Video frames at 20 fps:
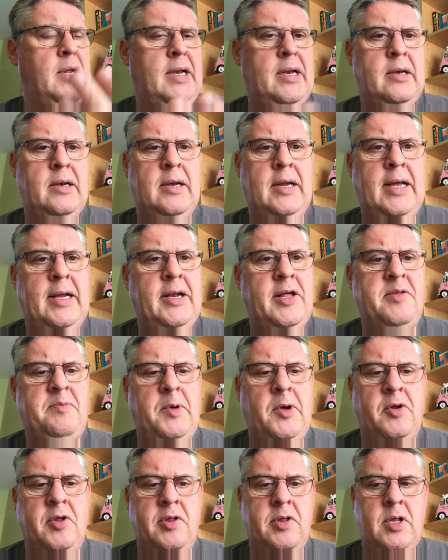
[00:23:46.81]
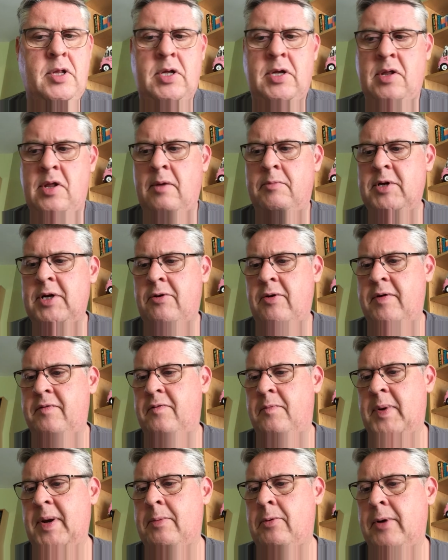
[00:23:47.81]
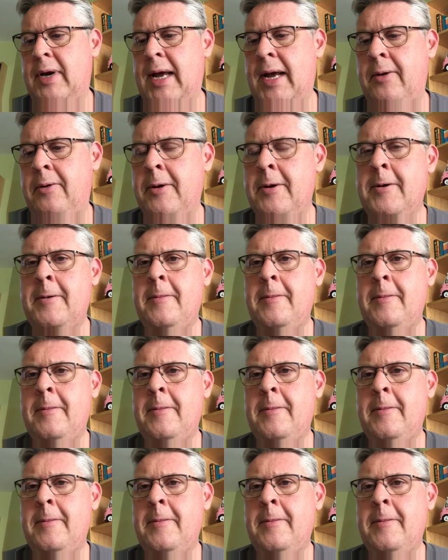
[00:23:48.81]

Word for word: and hey let's be honest to some degree for people now